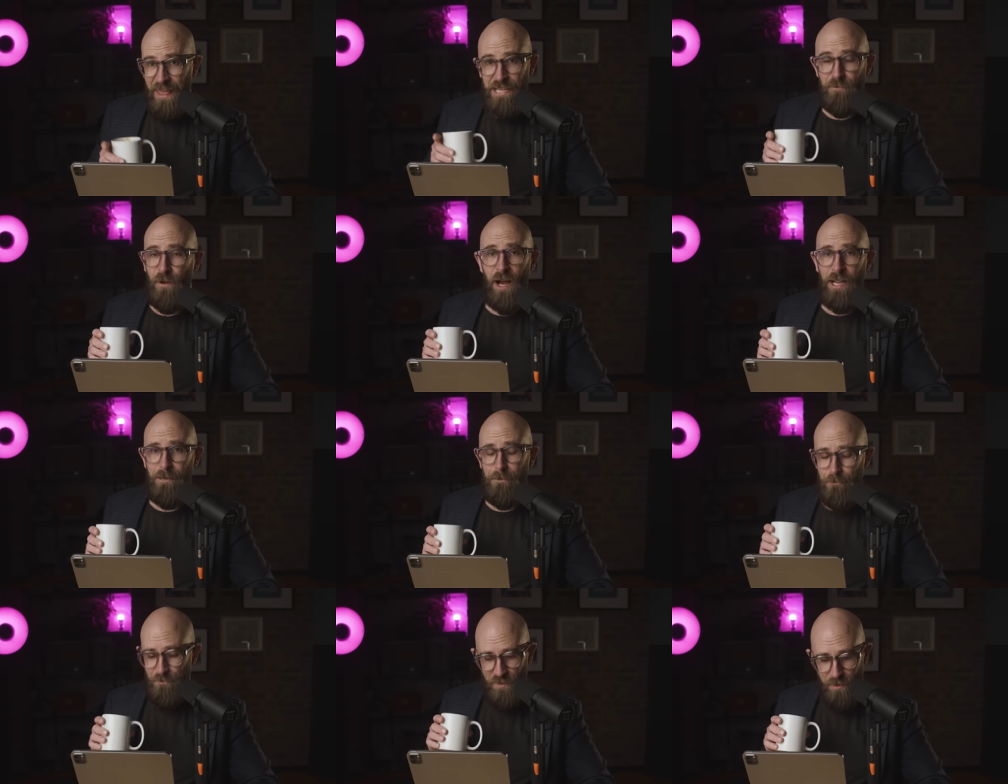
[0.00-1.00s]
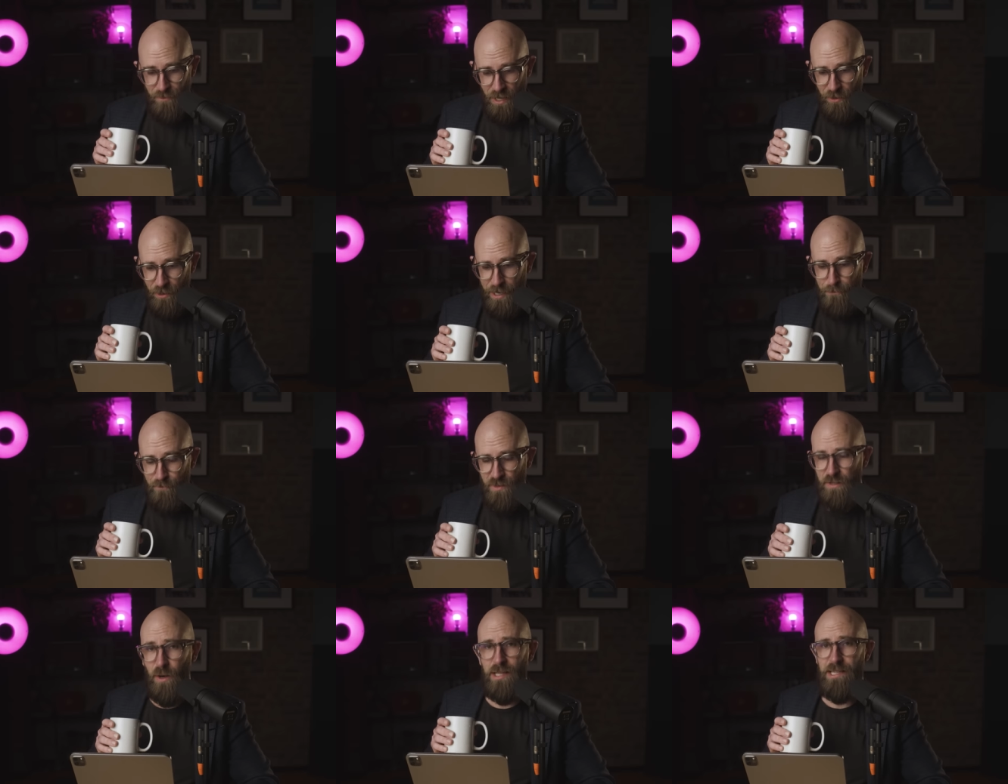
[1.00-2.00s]
He's fine, by the way.
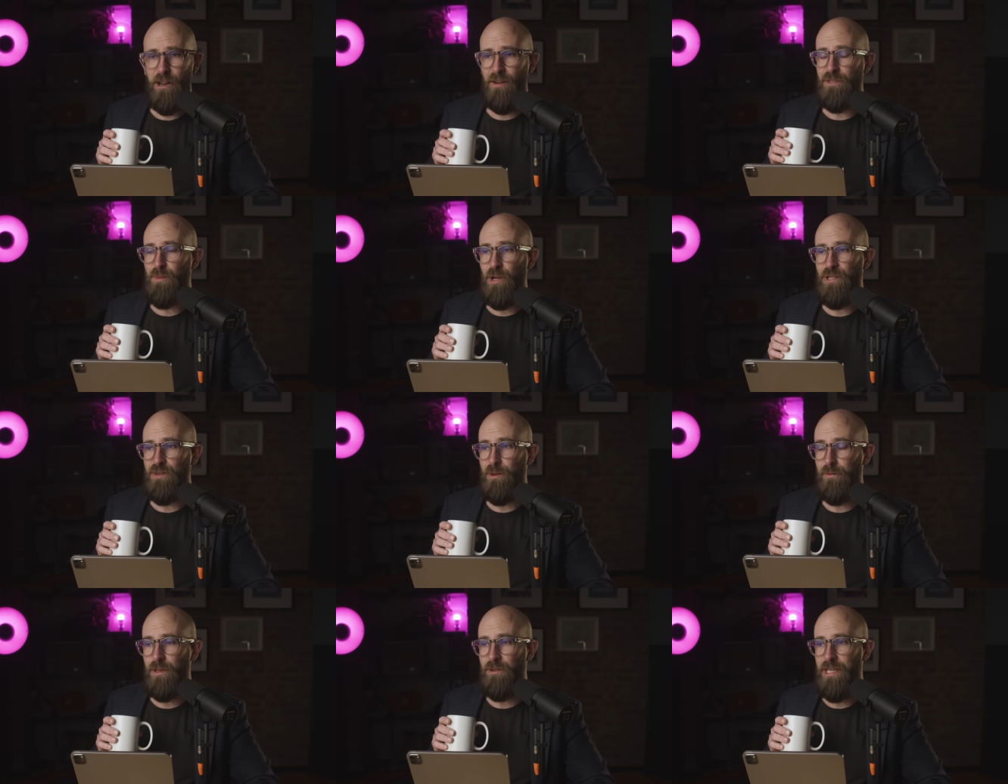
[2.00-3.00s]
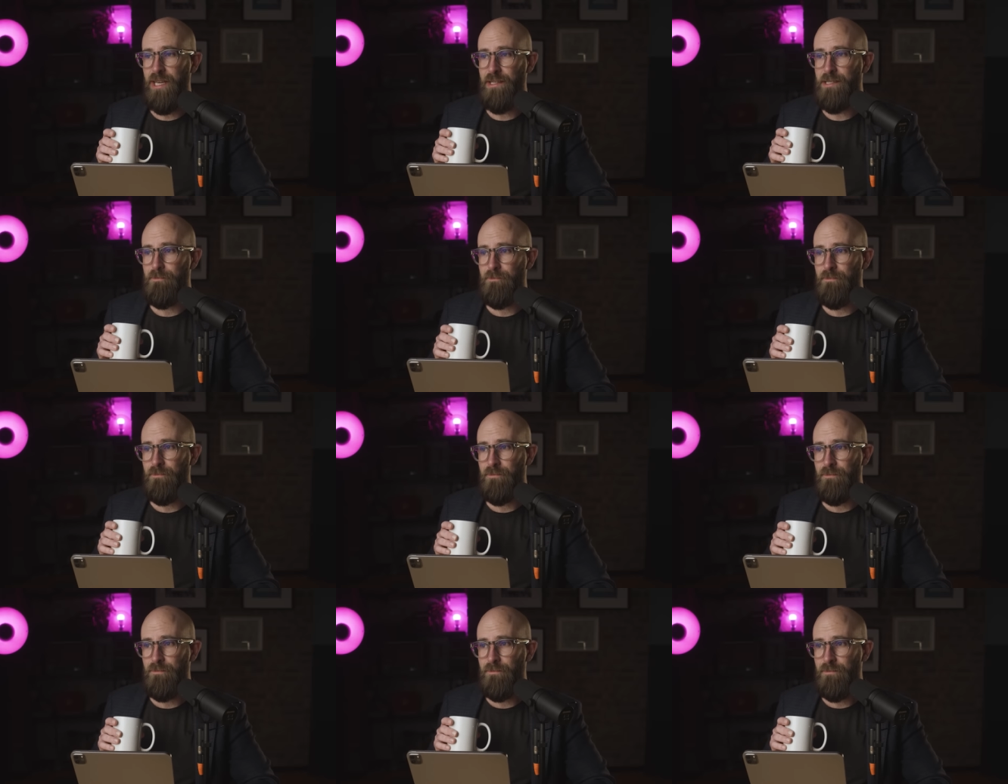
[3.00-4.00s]
As far as I know, I haven't spoken to him in a few years.
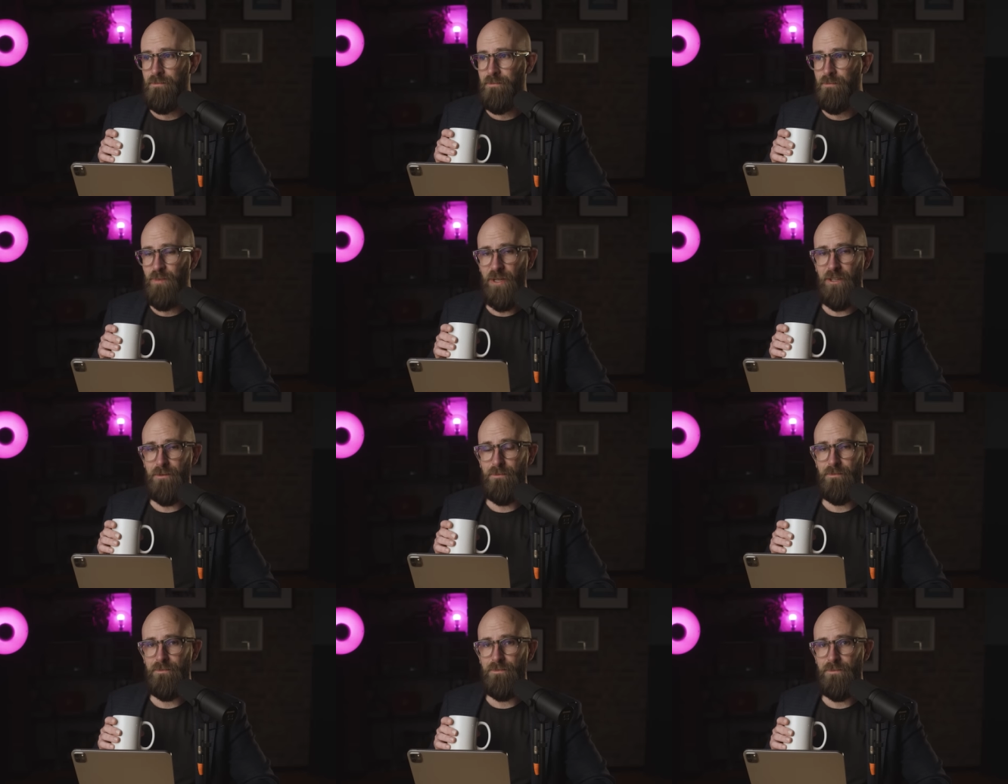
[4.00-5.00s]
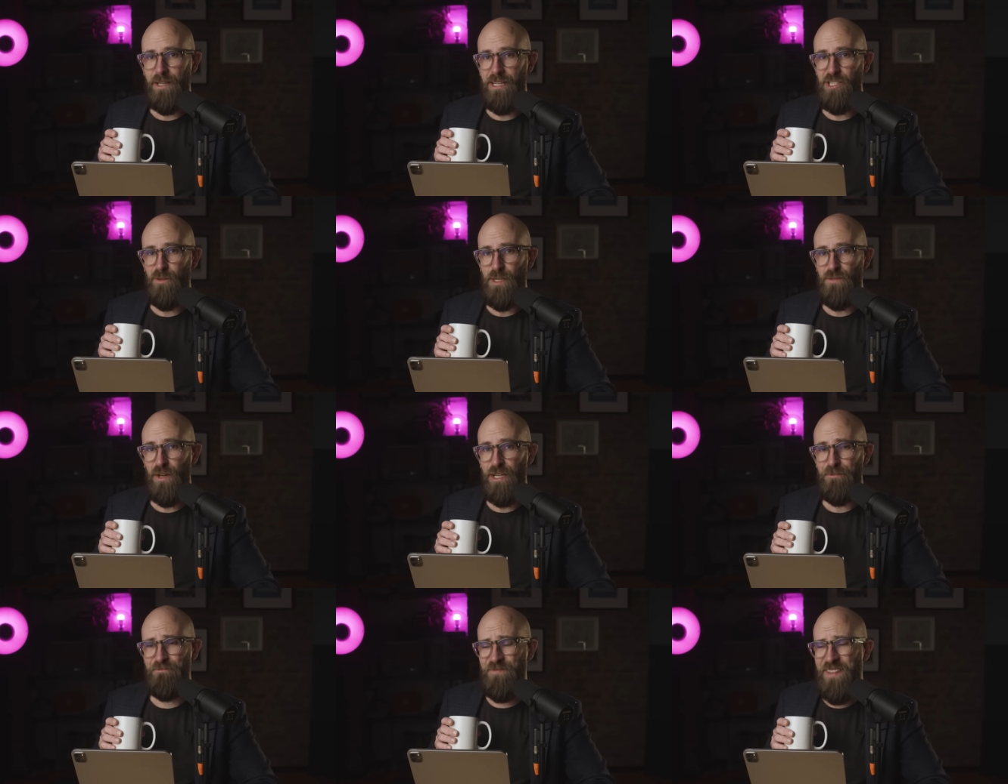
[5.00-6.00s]
but I assume he's fine.